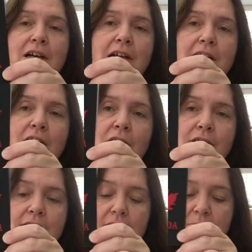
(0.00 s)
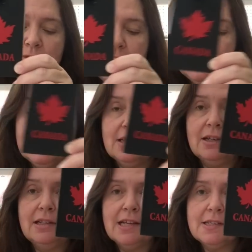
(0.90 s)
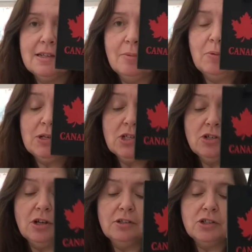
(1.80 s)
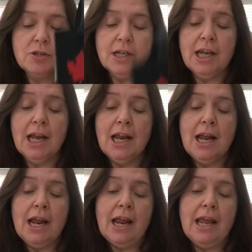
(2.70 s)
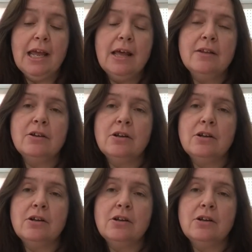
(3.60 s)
I hauled some of these uh, last time I went to Dollar Tree. And